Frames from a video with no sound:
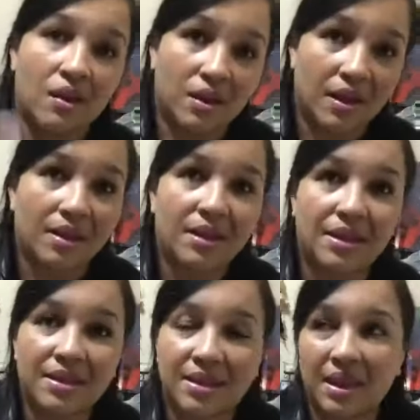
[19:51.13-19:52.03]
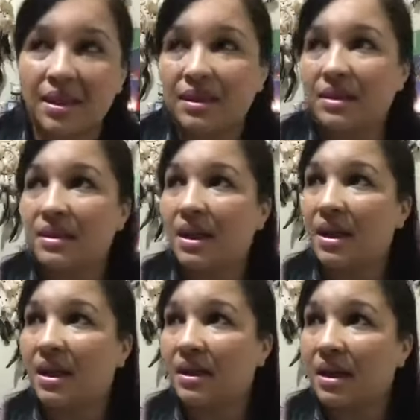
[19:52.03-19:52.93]
Okay, they're saying
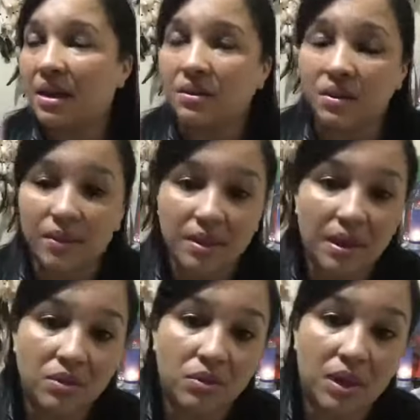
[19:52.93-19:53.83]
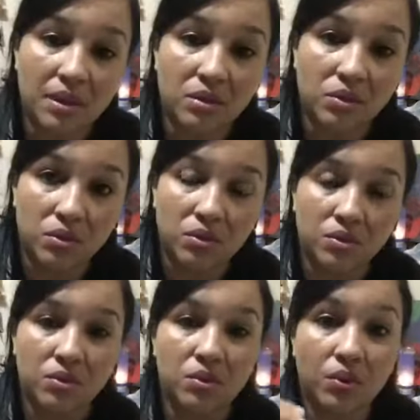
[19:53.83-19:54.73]
that another way that you can do
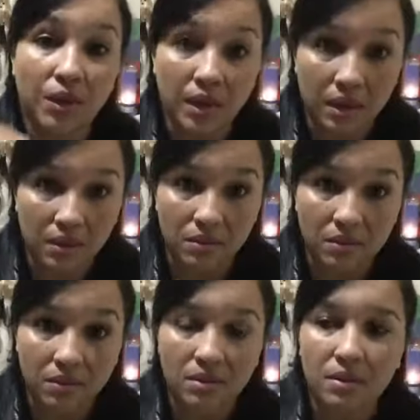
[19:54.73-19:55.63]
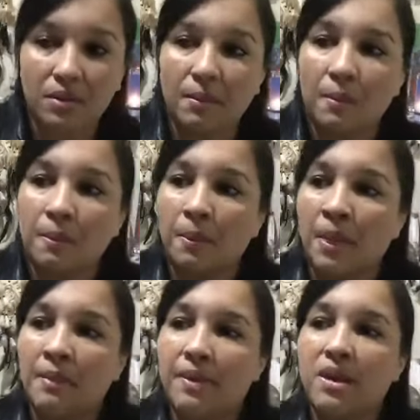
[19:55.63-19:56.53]
to heal,
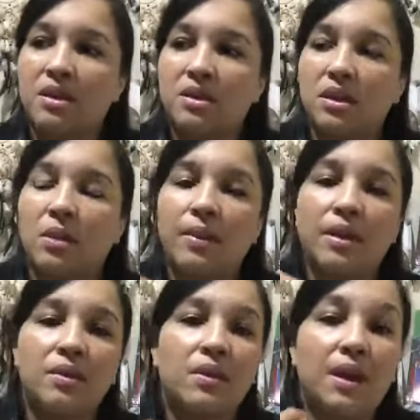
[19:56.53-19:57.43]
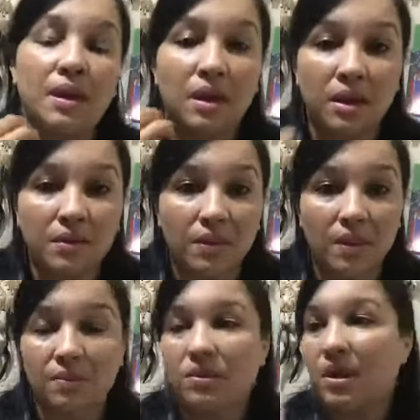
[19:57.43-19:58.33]
because no matter that you can hear
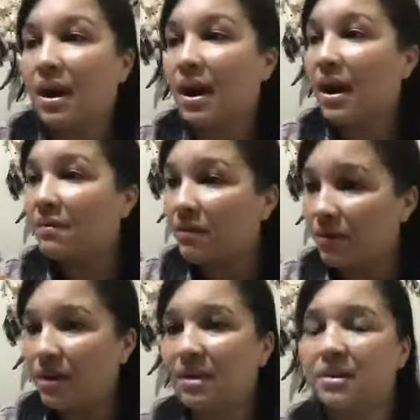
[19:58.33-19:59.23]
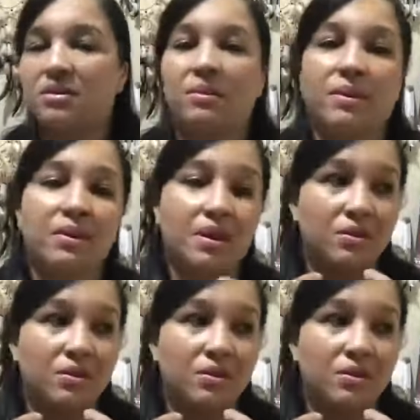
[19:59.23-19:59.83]
them, you can have reading, no matter that